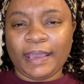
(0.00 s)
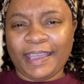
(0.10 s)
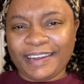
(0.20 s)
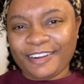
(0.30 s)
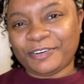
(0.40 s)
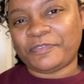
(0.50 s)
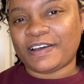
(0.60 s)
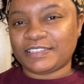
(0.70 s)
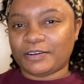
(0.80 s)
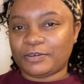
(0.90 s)
And I don't know if
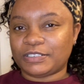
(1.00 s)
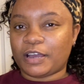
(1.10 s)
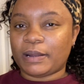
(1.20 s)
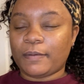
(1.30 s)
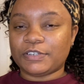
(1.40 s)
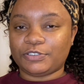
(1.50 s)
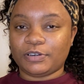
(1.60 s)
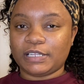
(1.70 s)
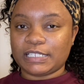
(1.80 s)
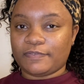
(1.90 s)
I told y'all, but I was
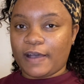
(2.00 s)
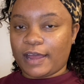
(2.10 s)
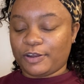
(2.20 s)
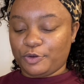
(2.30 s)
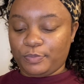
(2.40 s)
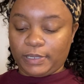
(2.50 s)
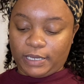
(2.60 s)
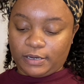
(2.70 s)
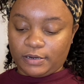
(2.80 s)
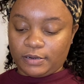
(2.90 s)
struggling to find a new
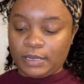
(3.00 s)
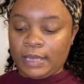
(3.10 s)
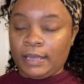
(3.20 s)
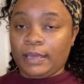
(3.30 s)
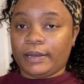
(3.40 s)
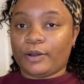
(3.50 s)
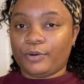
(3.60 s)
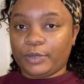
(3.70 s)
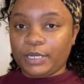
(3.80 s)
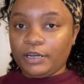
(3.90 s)
planner. And I
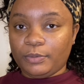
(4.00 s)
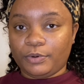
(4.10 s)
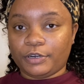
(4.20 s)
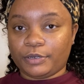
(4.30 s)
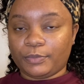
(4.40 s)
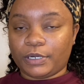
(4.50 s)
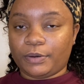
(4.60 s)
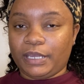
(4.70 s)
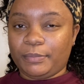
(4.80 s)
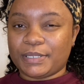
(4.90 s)
ended up ordering one
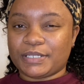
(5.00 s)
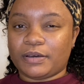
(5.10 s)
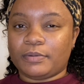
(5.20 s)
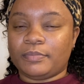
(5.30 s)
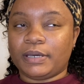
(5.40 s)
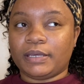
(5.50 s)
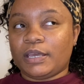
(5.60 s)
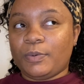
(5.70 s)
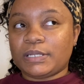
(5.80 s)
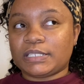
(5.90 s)
on Amazon, but
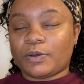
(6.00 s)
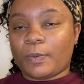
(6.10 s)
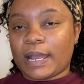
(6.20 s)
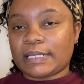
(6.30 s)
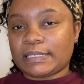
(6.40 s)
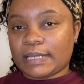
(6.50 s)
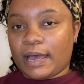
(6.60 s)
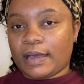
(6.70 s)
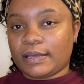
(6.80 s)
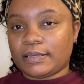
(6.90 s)
it wasn't the right
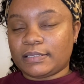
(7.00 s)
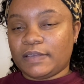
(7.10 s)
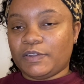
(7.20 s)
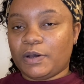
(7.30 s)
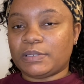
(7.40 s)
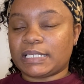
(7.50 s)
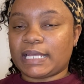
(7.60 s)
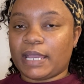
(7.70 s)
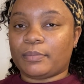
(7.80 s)
size. Even though it was the same